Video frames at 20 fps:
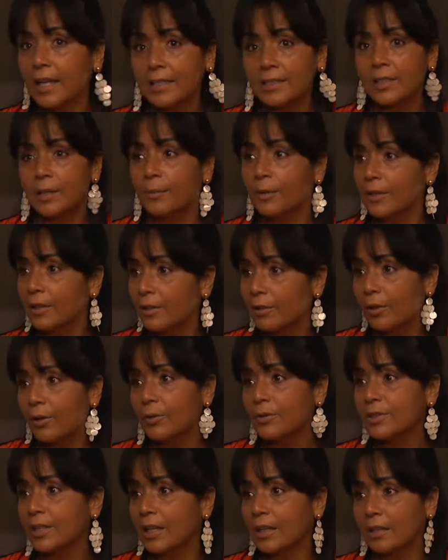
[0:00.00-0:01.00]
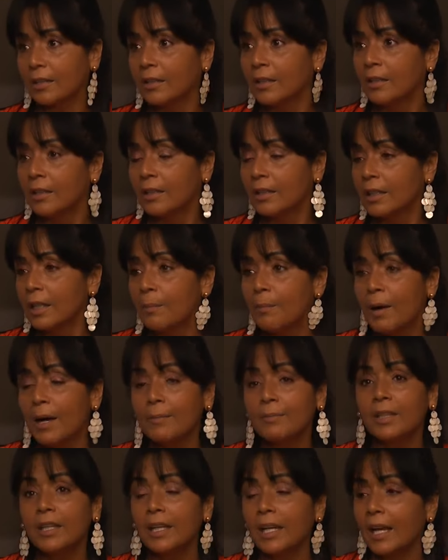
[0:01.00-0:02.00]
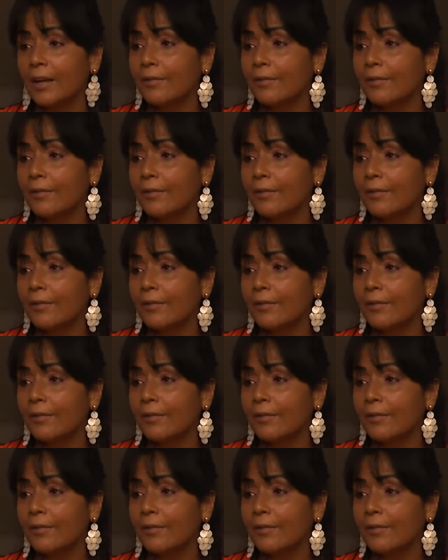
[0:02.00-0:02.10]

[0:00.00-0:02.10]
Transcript: got some of the clothes. She's been bracing